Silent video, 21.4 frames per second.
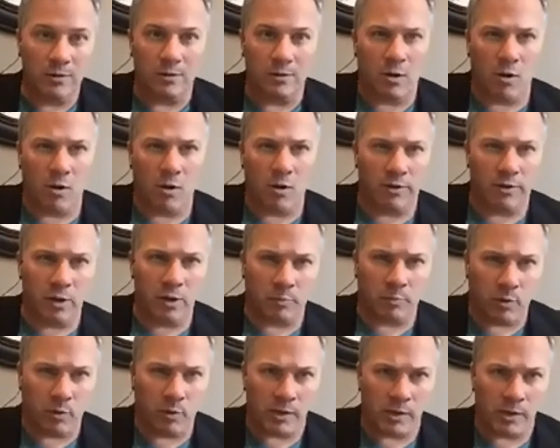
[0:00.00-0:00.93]
are the
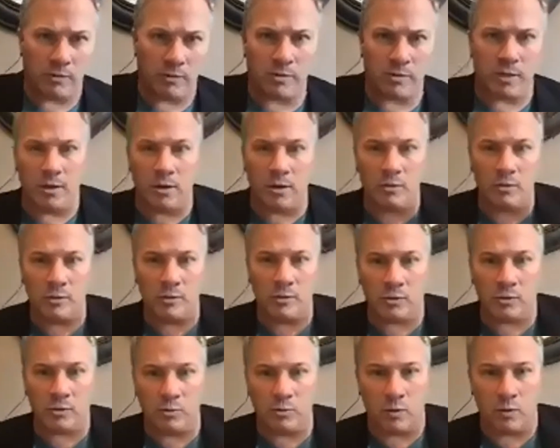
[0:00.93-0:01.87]
oppressors, and
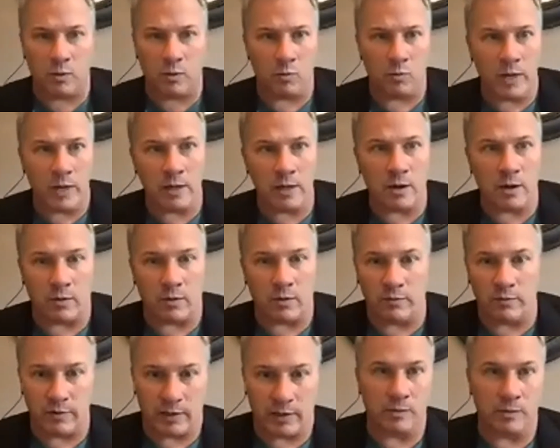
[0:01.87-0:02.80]
those who are weak are
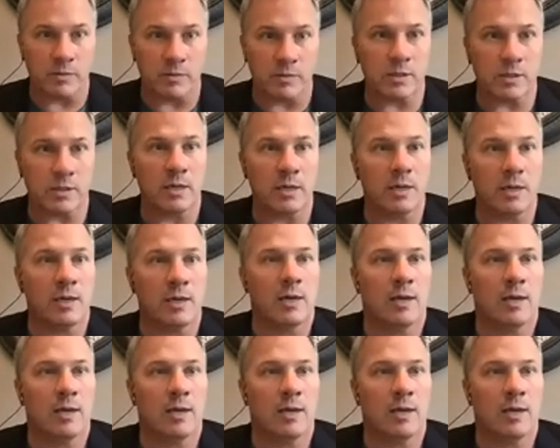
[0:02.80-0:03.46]
the victims.